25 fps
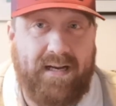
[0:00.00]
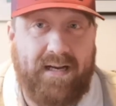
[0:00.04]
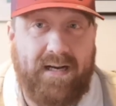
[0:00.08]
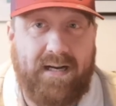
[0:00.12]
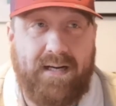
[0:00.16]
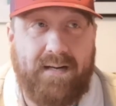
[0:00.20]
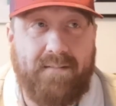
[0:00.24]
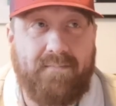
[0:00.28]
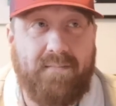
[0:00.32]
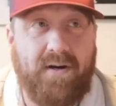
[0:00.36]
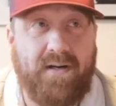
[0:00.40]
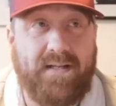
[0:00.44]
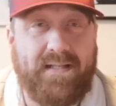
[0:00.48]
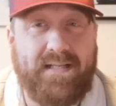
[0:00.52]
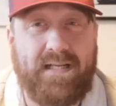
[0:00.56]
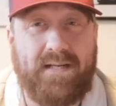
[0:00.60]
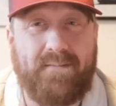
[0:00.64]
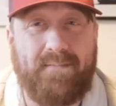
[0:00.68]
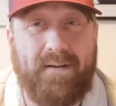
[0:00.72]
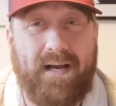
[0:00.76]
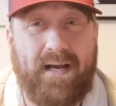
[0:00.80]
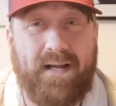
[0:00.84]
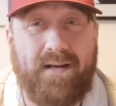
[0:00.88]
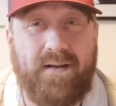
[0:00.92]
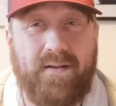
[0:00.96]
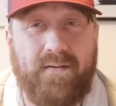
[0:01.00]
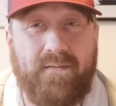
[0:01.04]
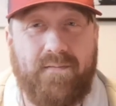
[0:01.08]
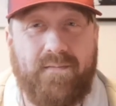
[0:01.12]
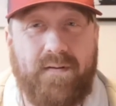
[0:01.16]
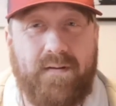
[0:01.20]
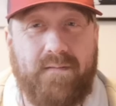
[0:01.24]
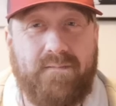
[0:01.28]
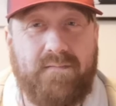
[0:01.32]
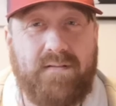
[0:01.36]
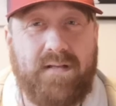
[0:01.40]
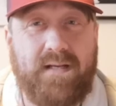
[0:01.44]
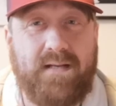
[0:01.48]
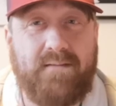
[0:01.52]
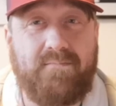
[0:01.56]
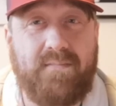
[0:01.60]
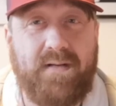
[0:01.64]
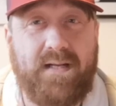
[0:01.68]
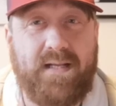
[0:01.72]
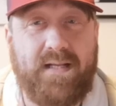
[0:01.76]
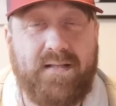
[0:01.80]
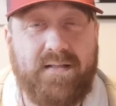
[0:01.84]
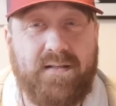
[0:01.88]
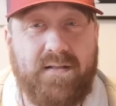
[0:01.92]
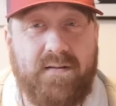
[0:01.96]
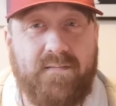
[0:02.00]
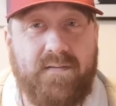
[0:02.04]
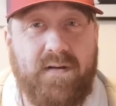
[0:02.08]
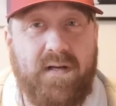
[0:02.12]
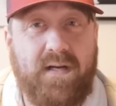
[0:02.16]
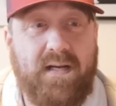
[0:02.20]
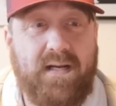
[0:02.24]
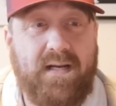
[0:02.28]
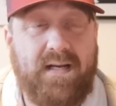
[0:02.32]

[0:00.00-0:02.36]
I did about another 15 minutes of